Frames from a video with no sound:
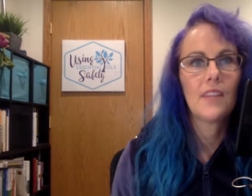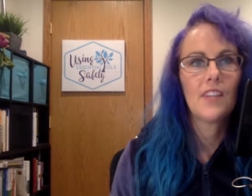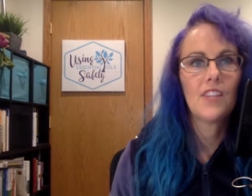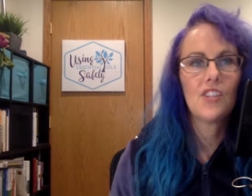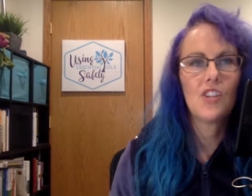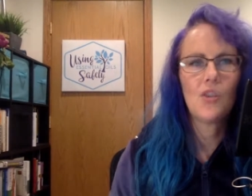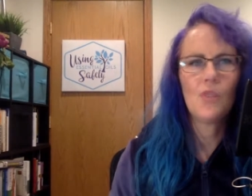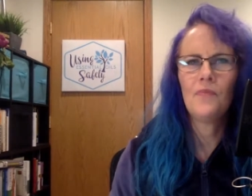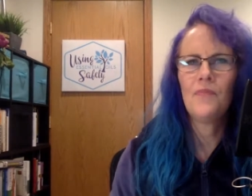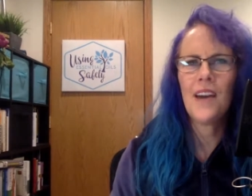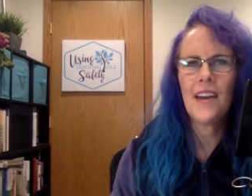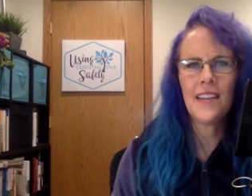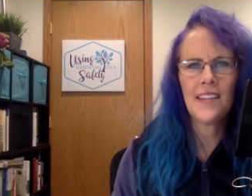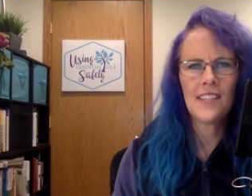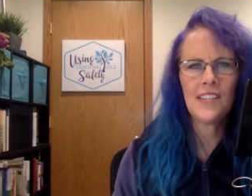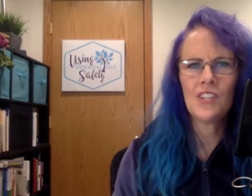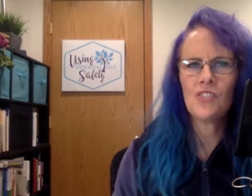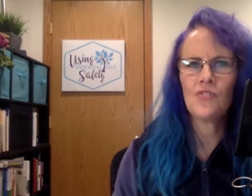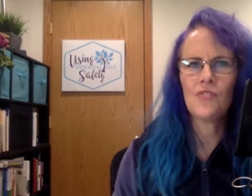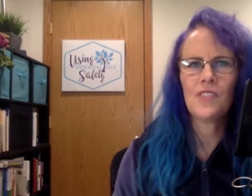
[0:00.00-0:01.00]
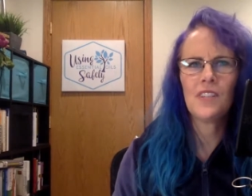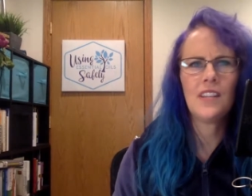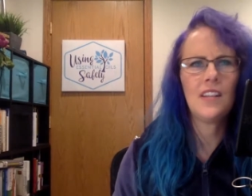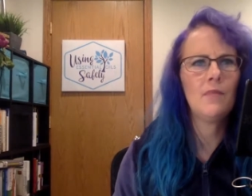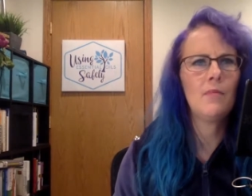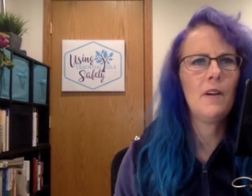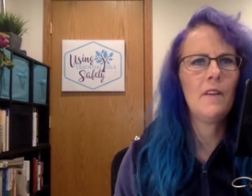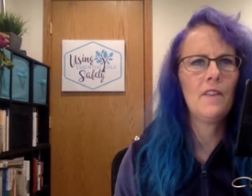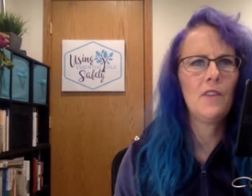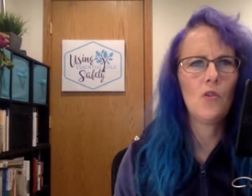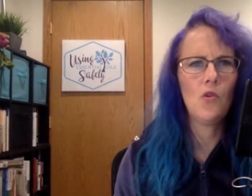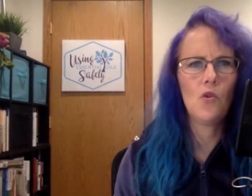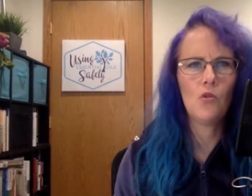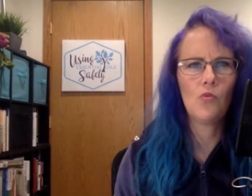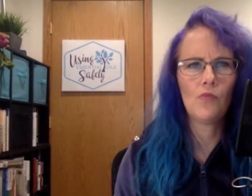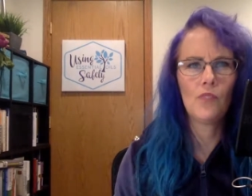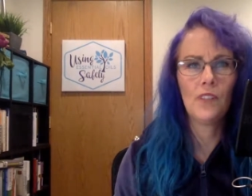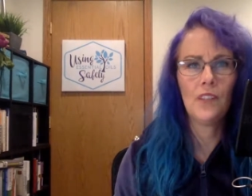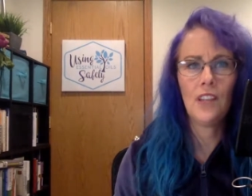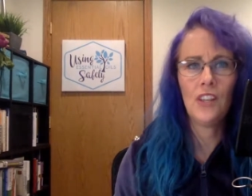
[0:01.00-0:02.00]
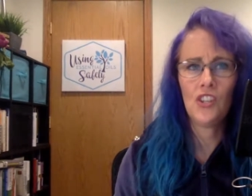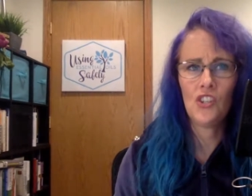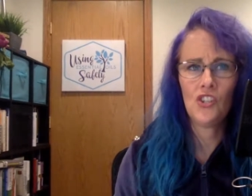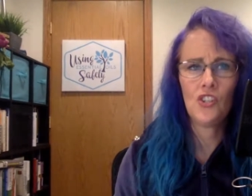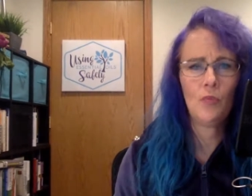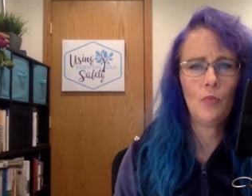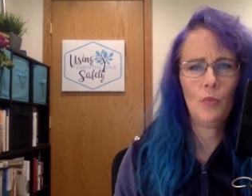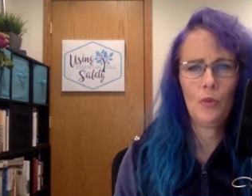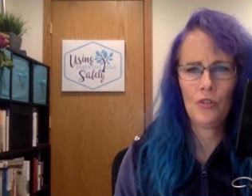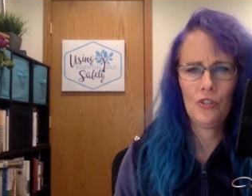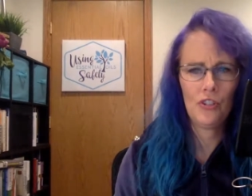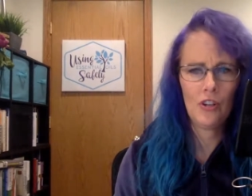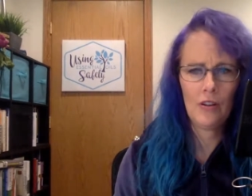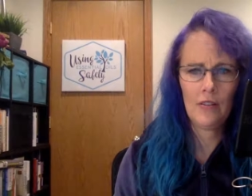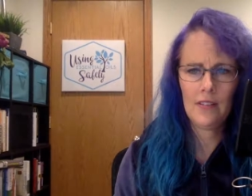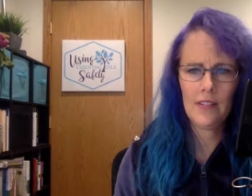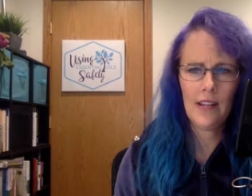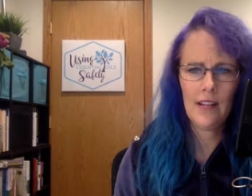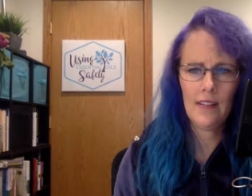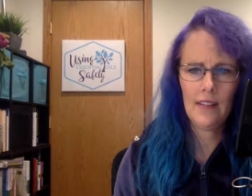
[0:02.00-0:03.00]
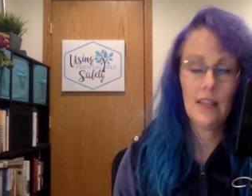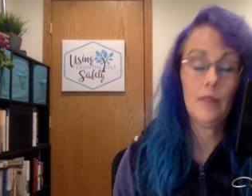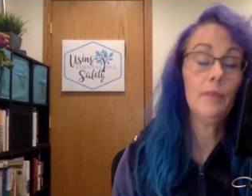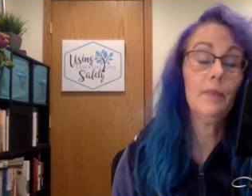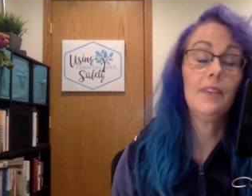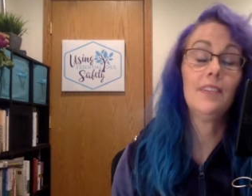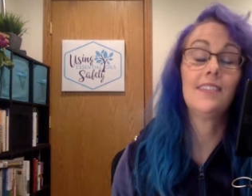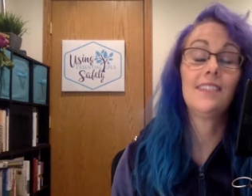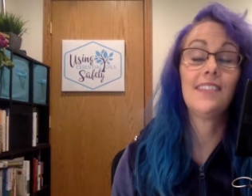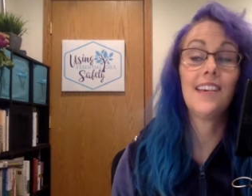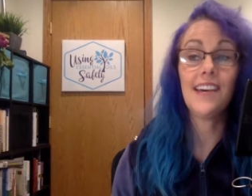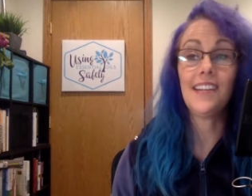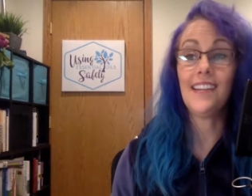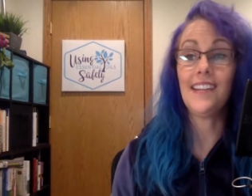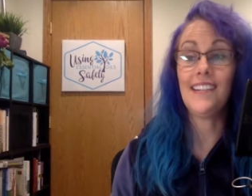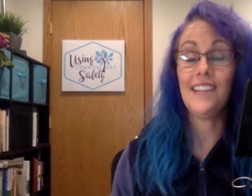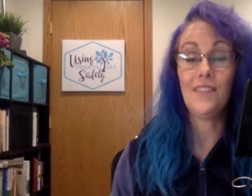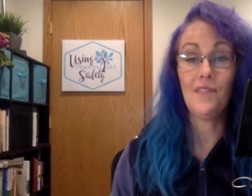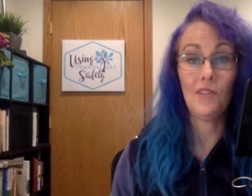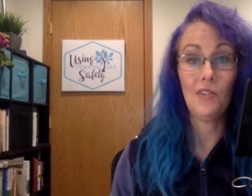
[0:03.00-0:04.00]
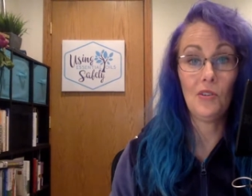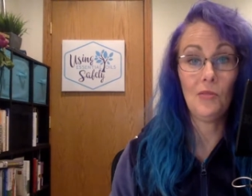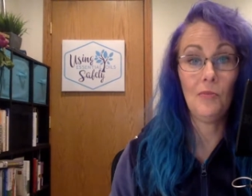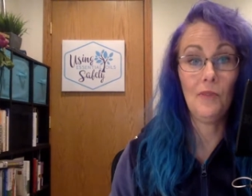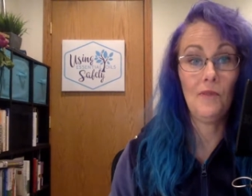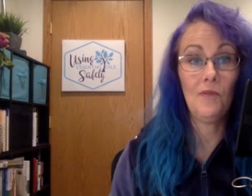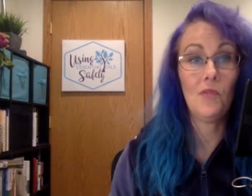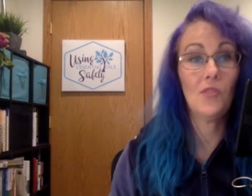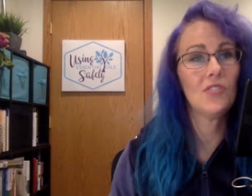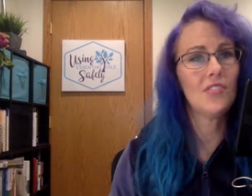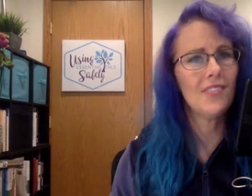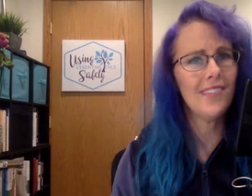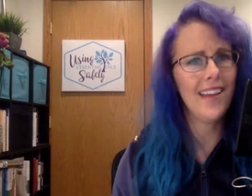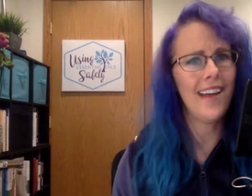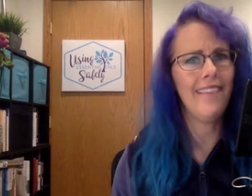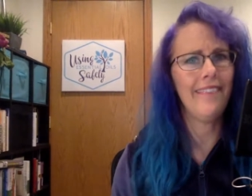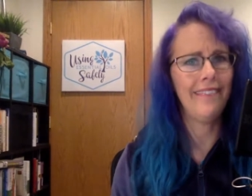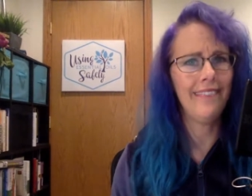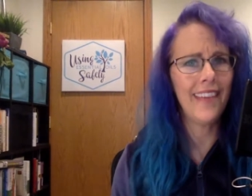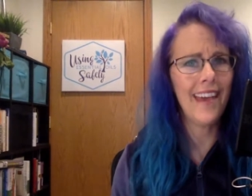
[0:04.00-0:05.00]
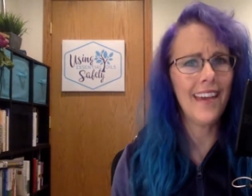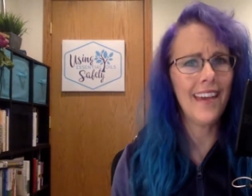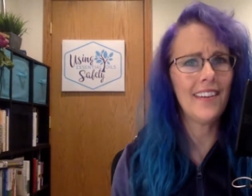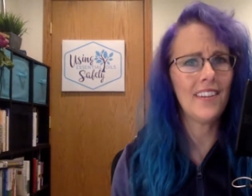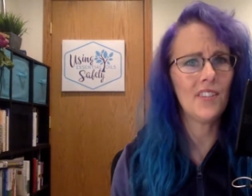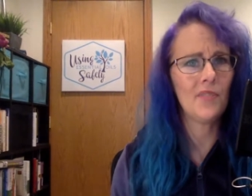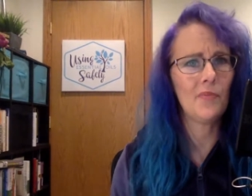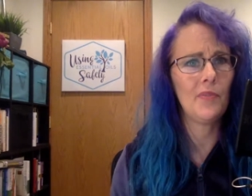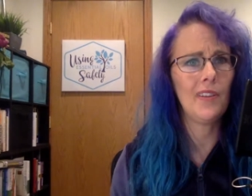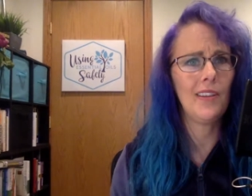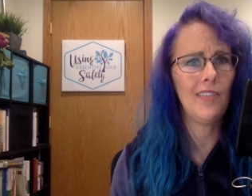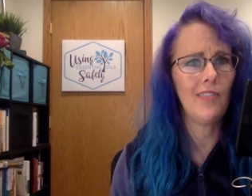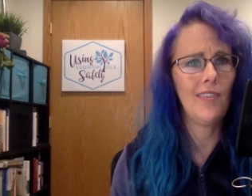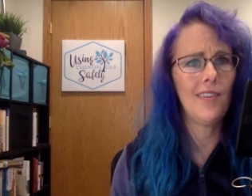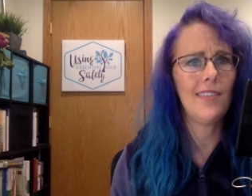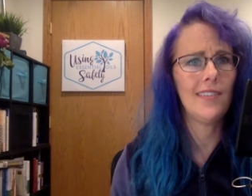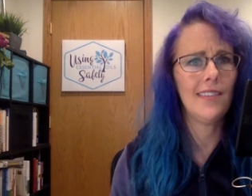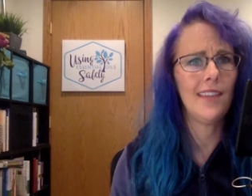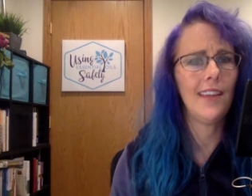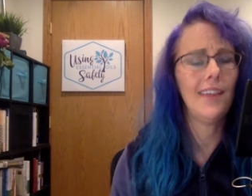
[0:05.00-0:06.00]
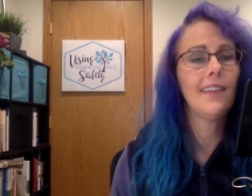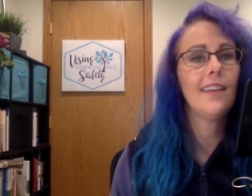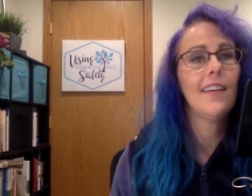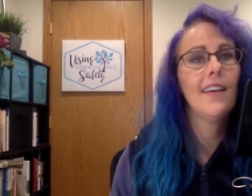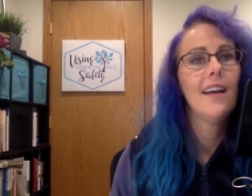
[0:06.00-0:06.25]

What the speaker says: So that is interesting about the whole relationship with your star sign thing, because that I'd never heard before. So yeah, that is pretty crazy.